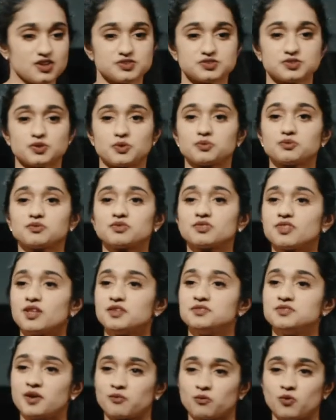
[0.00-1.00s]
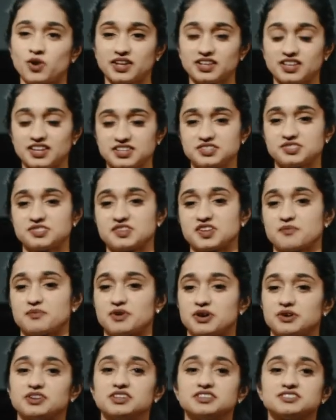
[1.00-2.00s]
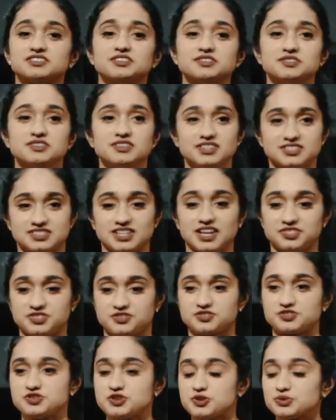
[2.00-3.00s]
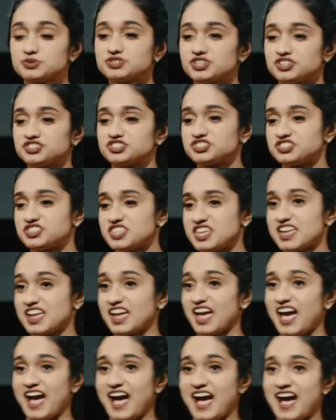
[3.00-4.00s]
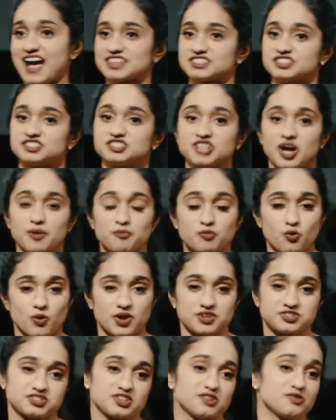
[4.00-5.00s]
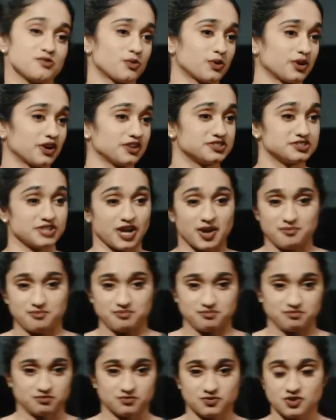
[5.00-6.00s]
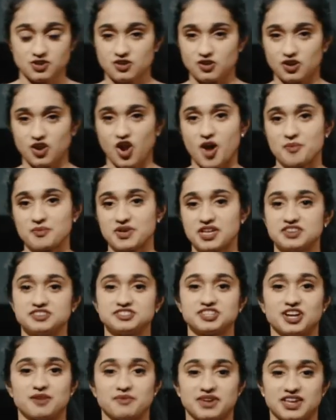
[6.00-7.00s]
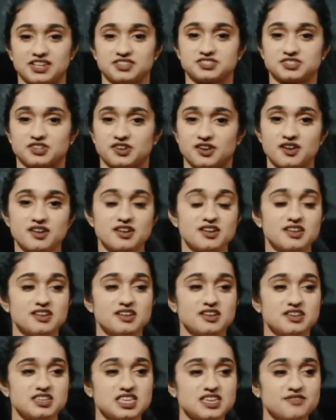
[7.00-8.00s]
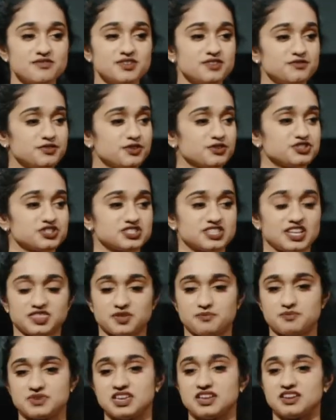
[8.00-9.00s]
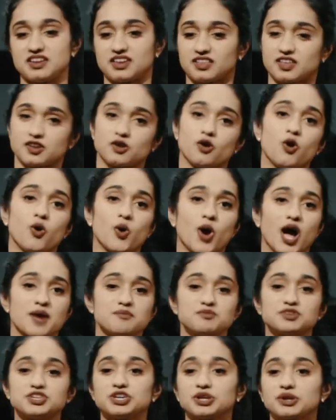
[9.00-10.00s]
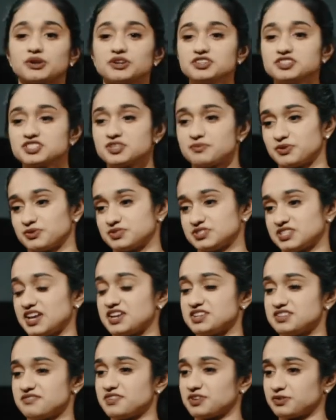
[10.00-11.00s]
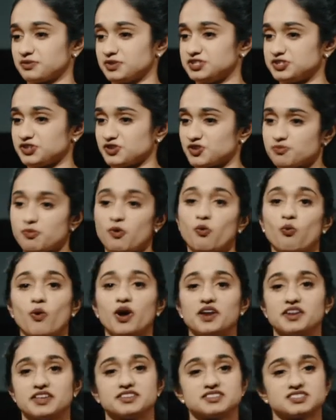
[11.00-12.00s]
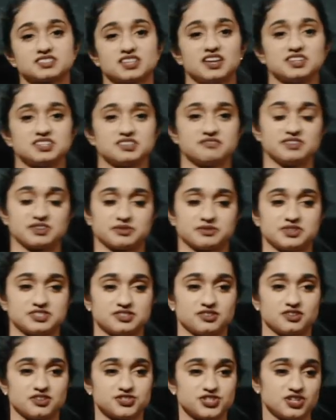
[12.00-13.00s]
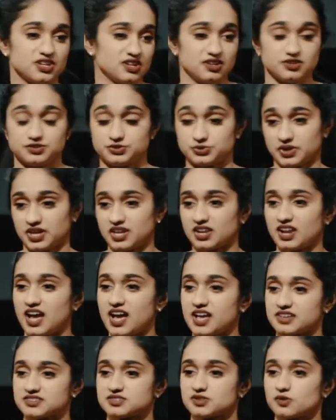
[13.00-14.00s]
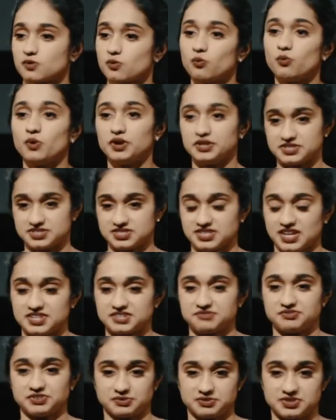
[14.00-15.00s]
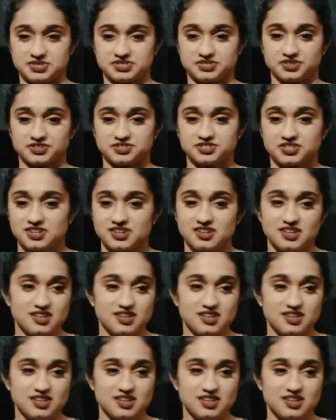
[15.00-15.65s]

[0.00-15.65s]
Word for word: So what I like to think about is, is that there's no such thing as a dumb question or a dumb comment, dumb answer. Even if you're just at the beginning, like, oh, I'm curious about scientific research, but what is scientific research? It's okay to ask, what is scientific research?